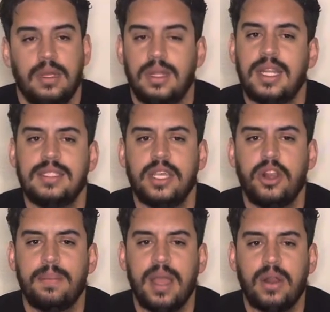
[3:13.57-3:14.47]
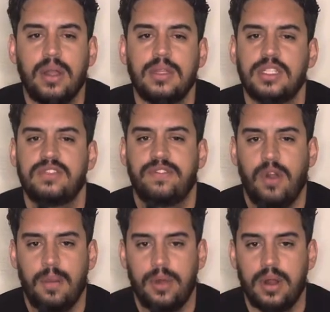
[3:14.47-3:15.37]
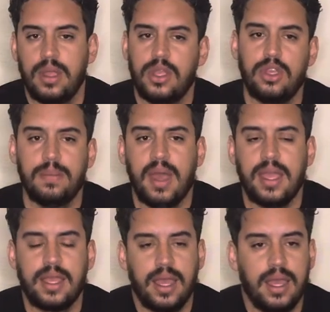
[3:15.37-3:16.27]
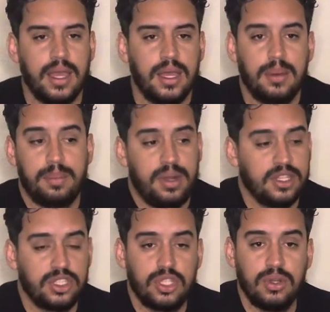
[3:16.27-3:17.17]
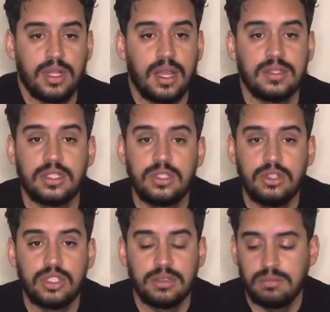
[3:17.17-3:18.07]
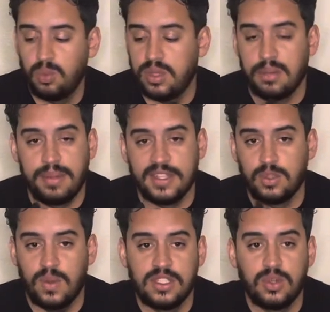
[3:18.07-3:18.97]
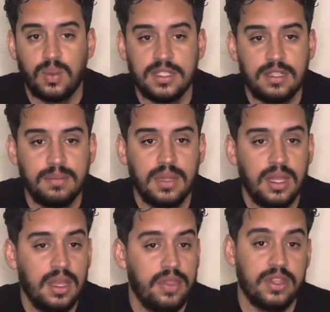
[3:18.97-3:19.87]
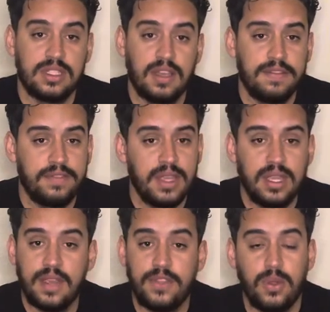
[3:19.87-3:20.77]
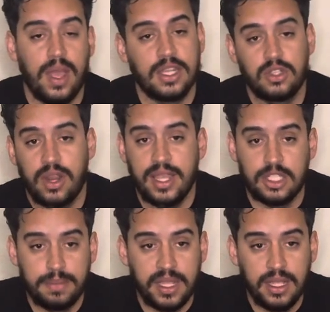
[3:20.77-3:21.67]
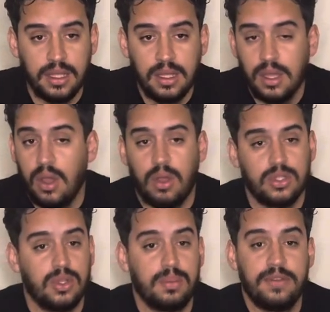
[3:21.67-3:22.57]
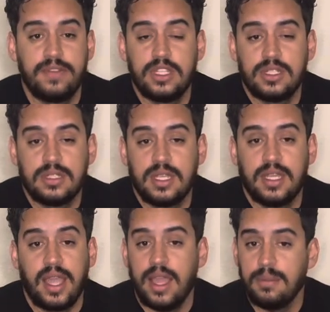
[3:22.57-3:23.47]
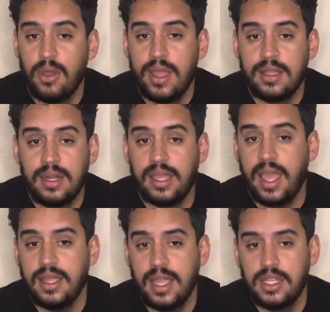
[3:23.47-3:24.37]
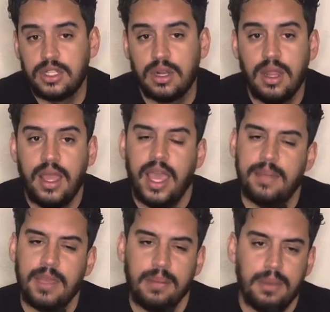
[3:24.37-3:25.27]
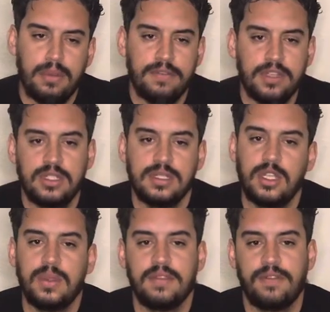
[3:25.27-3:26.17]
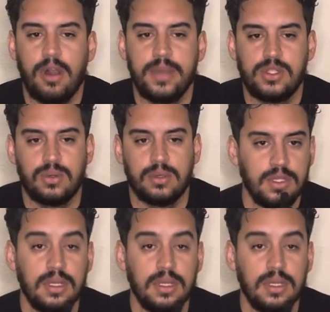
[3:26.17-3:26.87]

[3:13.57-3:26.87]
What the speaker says: Let's say your background is farmer. You might get +2 to constitution with a +1 to wisdom, the tough feat giving you extra HP, also proficiency in animal handling and nature, and maybe proficiency with the farming tool.